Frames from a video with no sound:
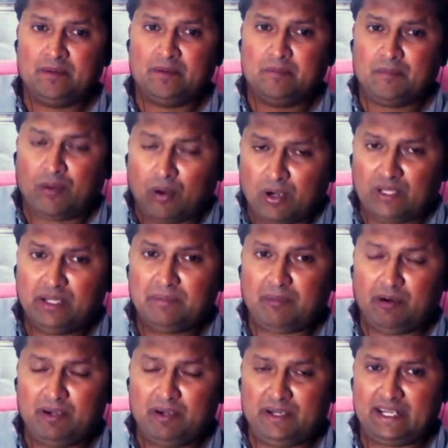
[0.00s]
for the
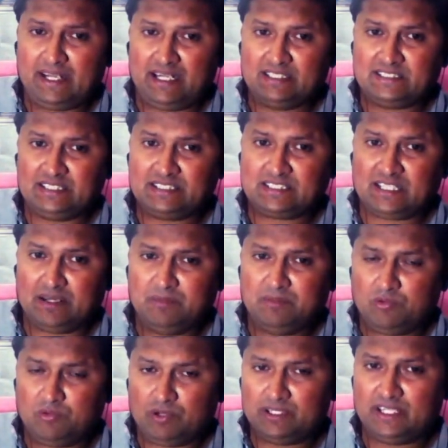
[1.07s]
political system
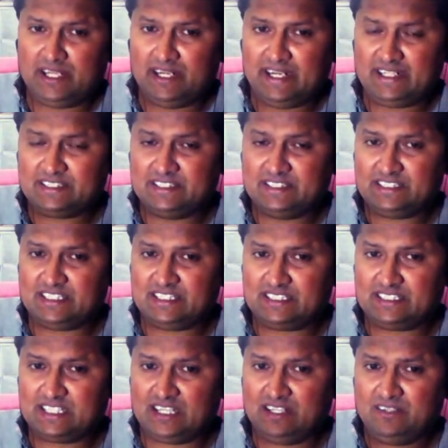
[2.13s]
whether its
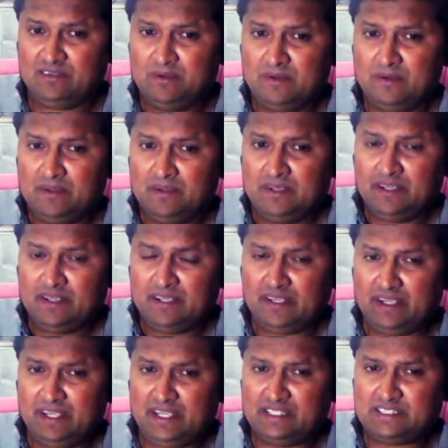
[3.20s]
decision
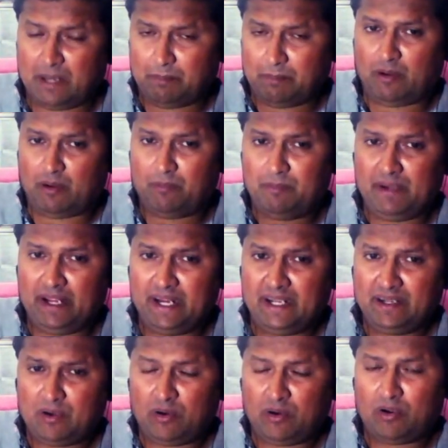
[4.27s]
is appropriate,
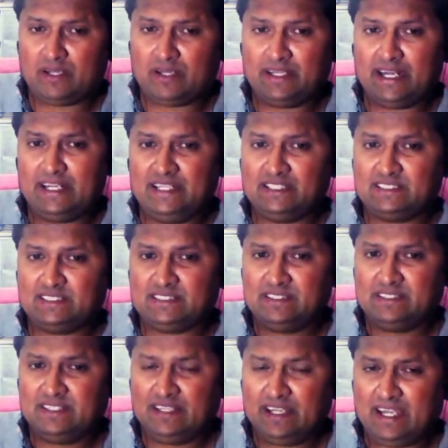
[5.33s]
or there is
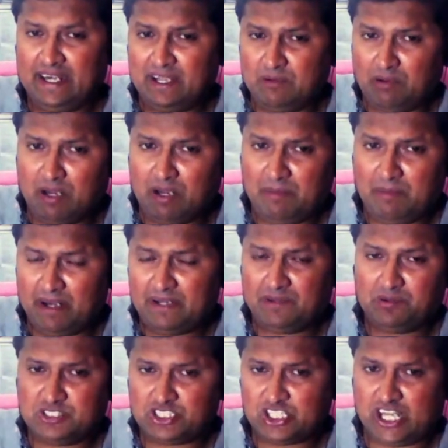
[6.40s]
a requirement
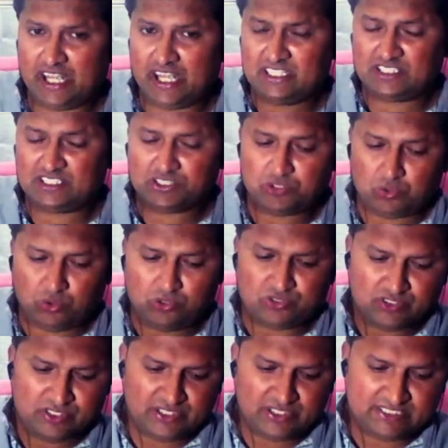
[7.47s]
to change those
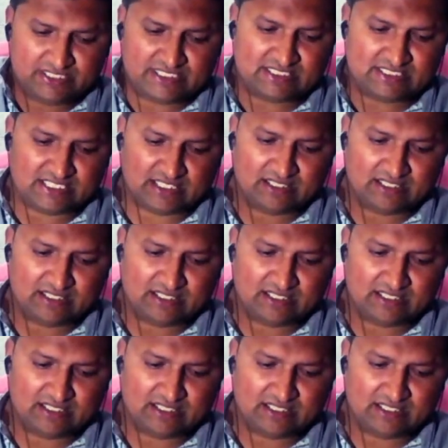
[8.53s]
decisions.